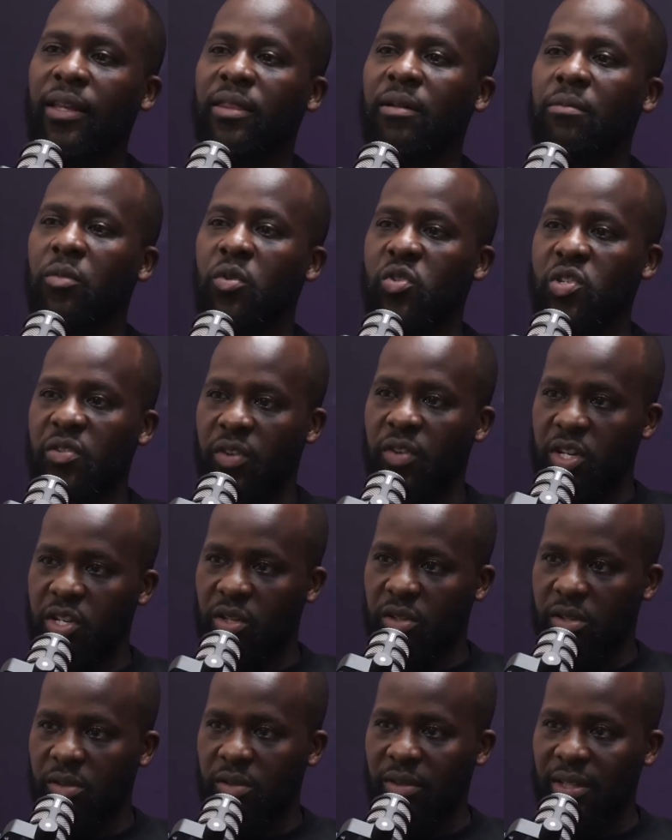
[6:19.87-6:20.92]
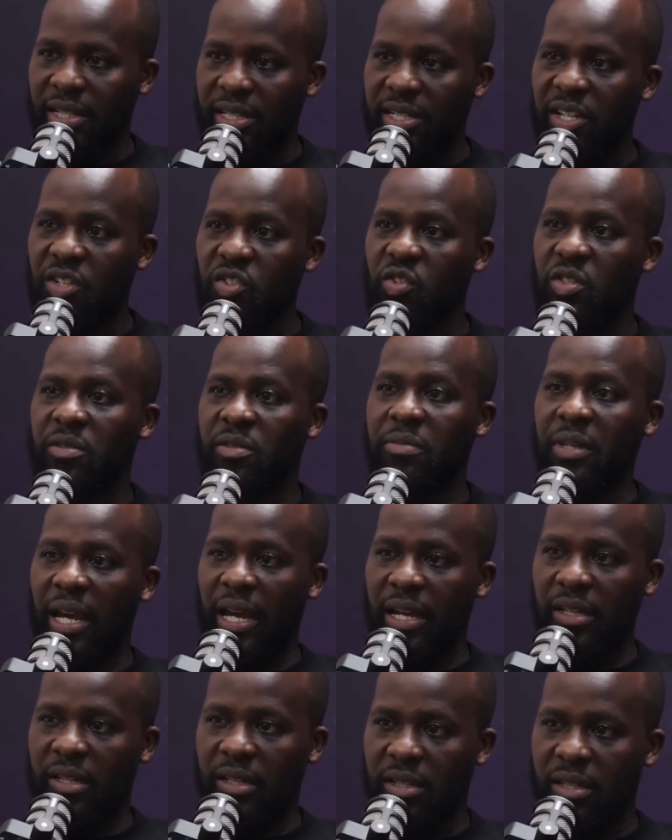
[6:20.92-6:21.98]
at the motivations or the intentions
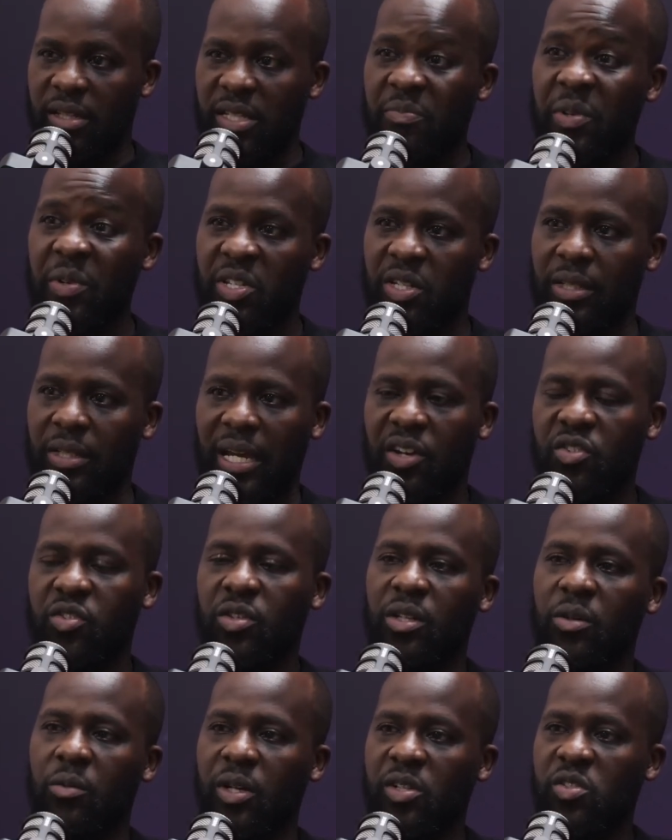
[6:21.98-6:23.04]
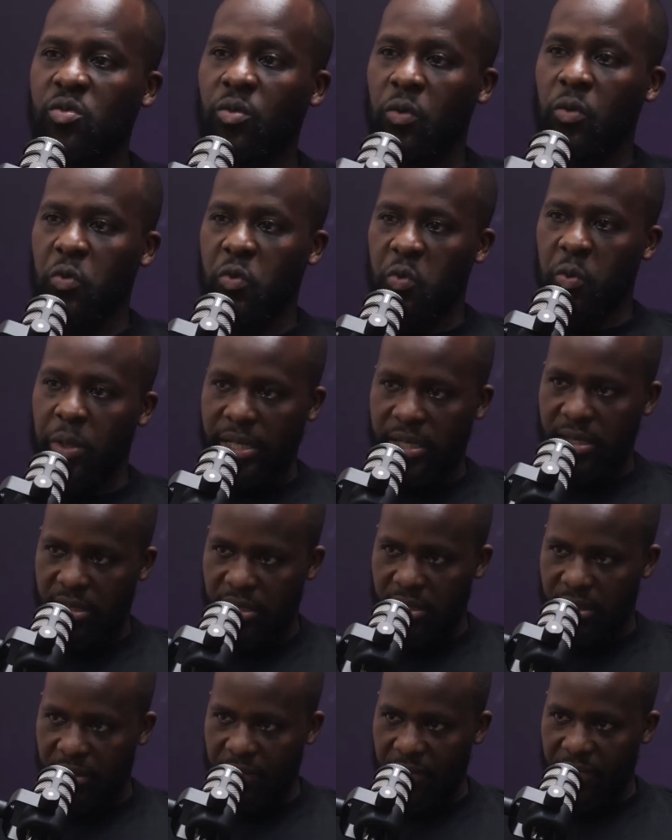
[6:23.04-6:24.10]
behind it, this patient actually wants to lose weight.
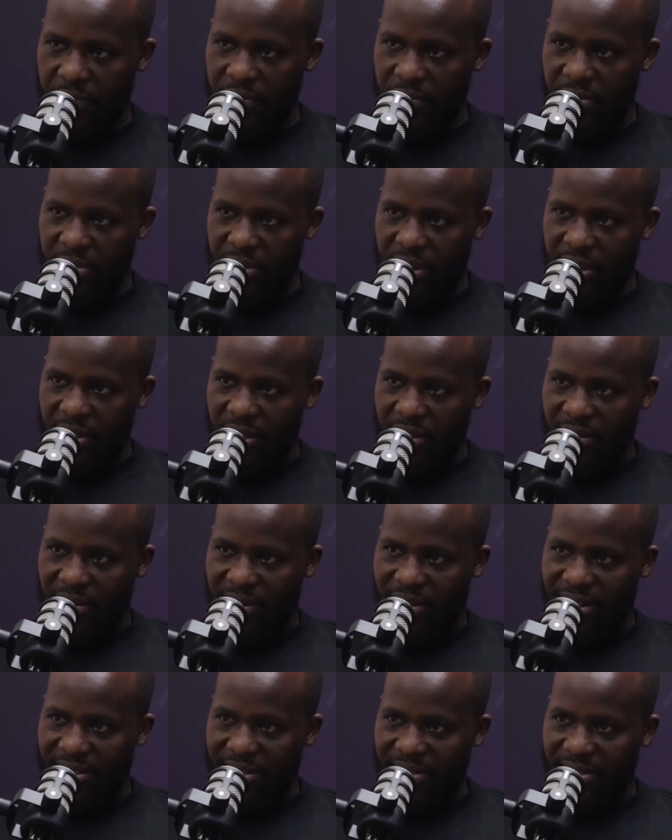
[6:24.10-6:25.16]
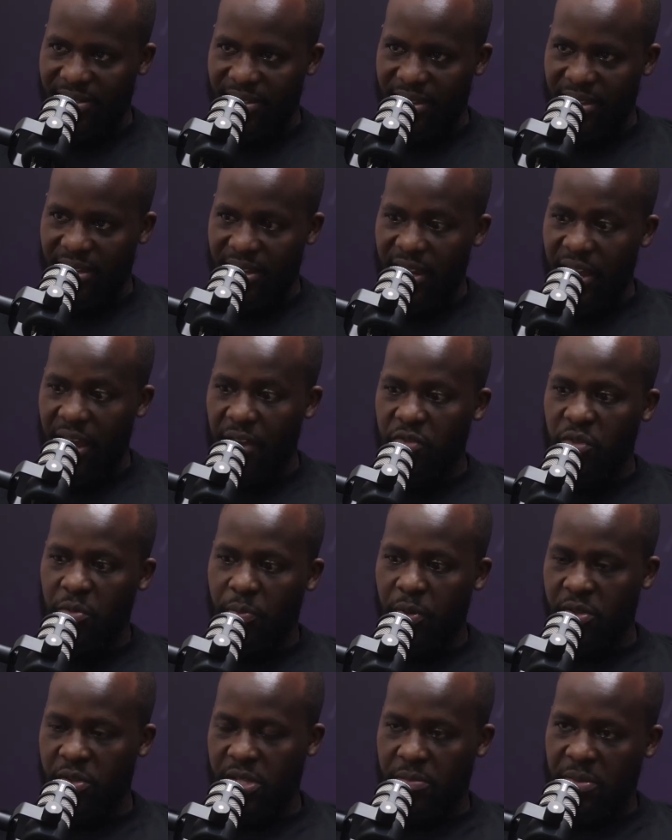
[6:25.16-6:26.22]
All right. And then I have to
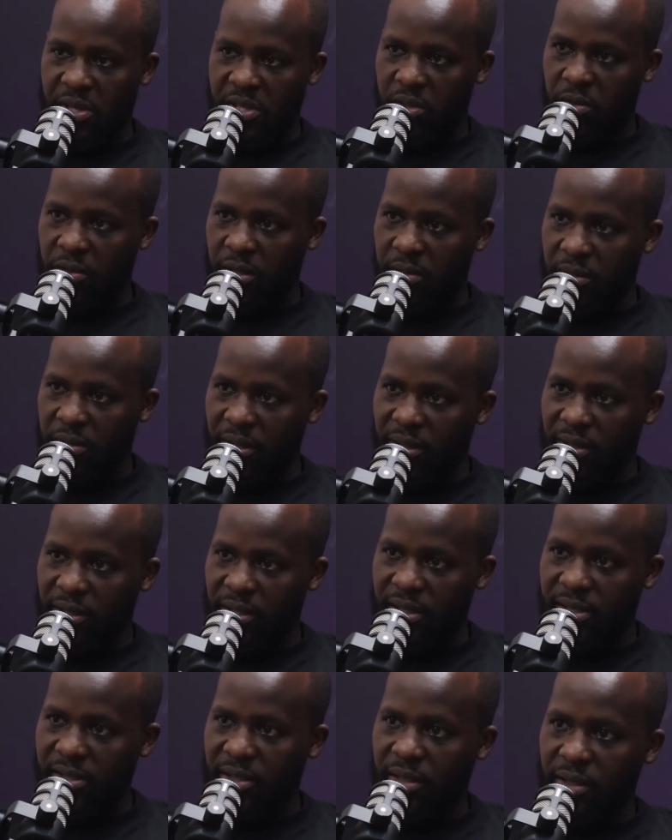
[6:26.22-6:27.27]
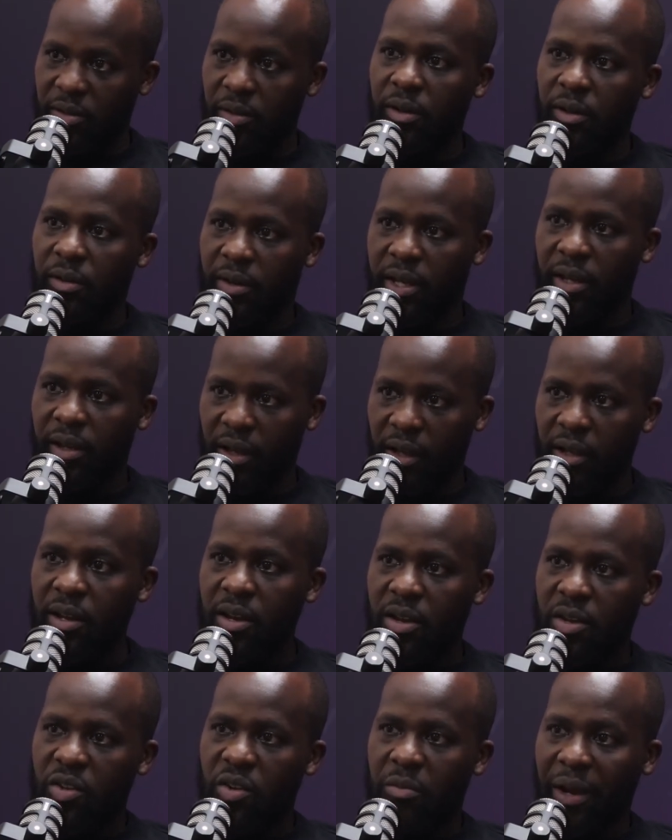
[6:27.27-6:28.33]
pause them and slow them down and listen, look, okay,
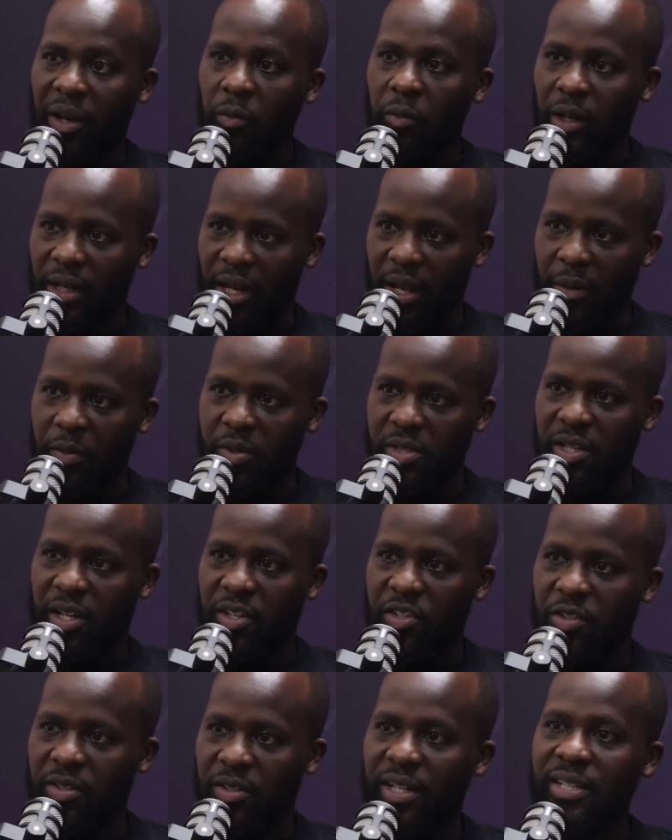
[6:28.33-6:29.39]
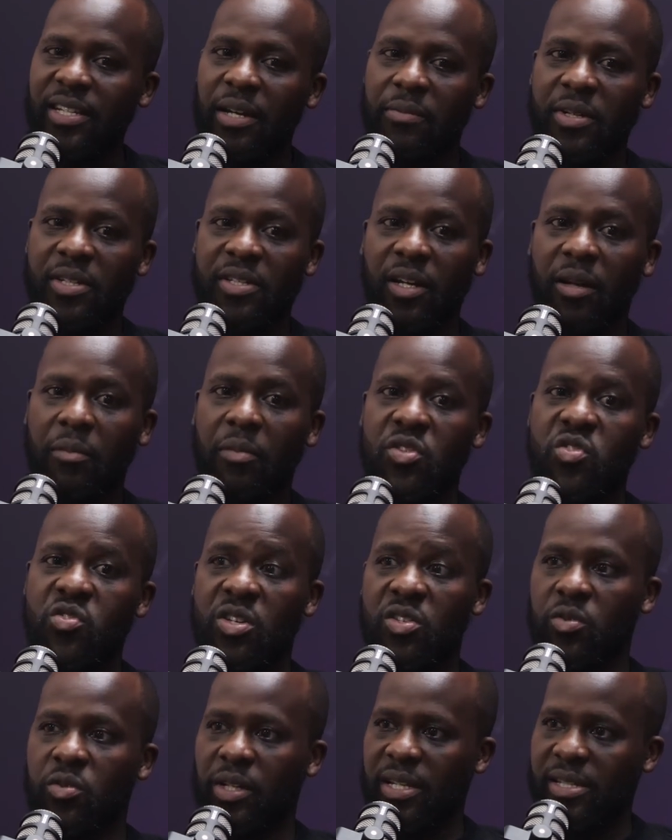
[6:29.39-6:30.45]
you might want liposuction or a tummy tuck, but you
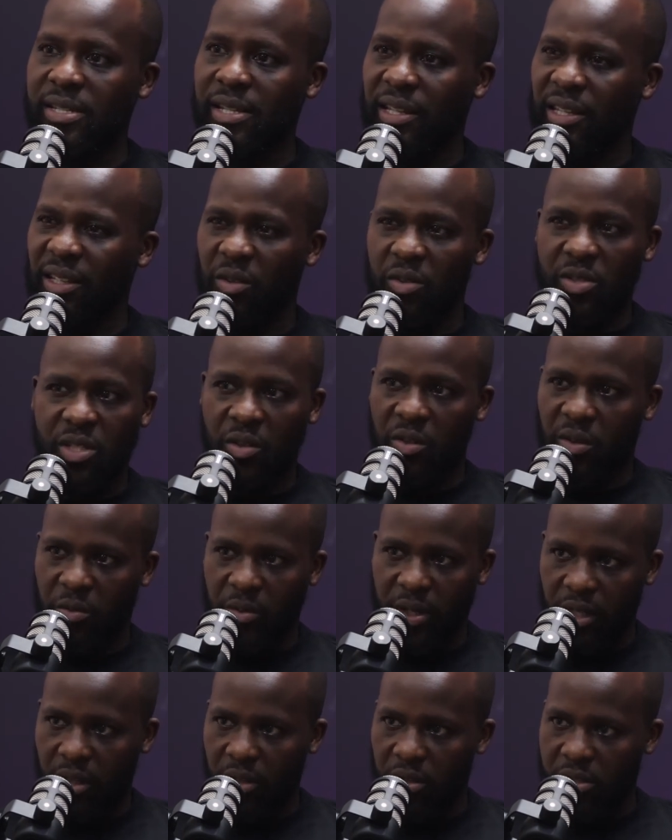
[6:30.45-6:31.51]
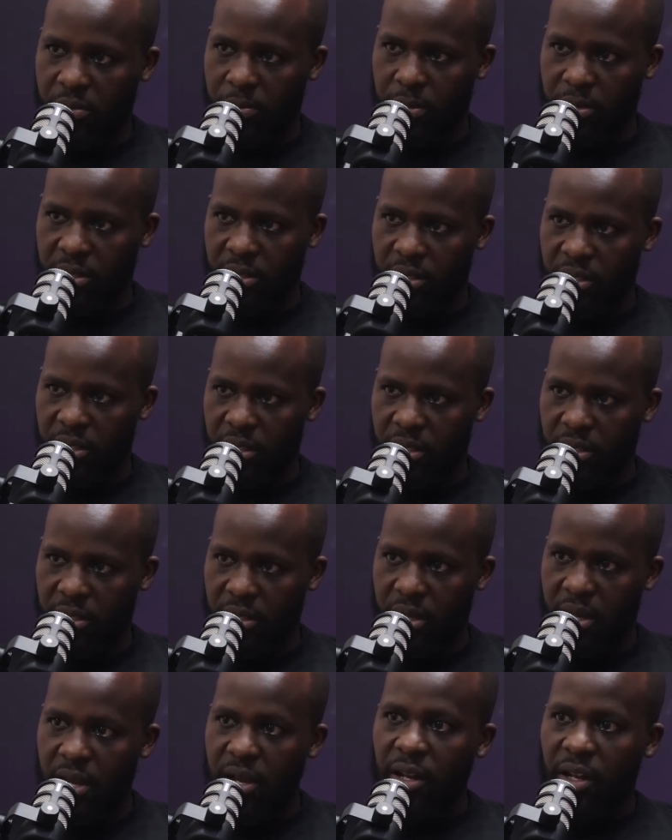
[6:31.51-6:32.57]
need to understand that those are not weight loss procedures.
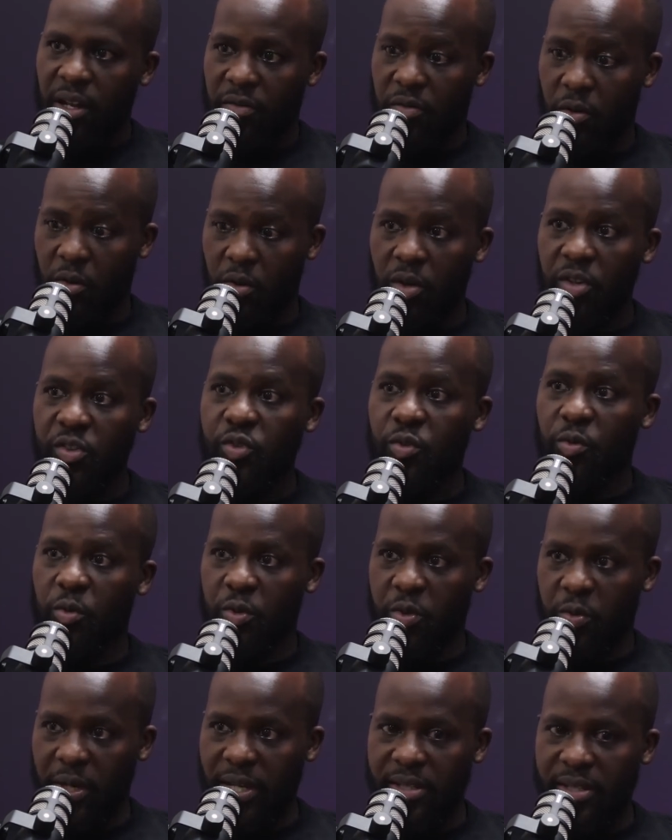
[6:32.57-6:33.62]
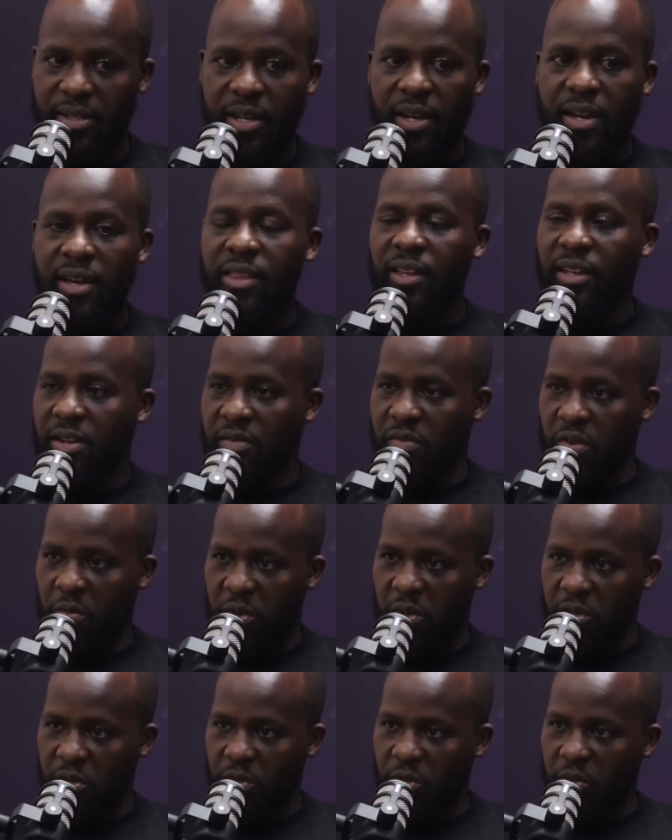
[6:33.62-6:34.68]
If your goal is to lose weight, there are different
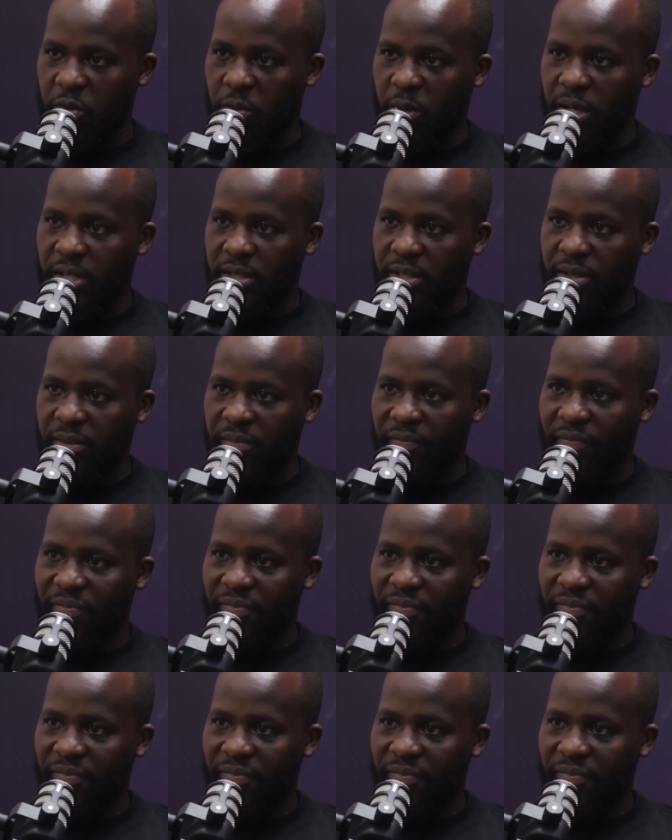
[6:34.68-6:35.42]
ways you lose weight.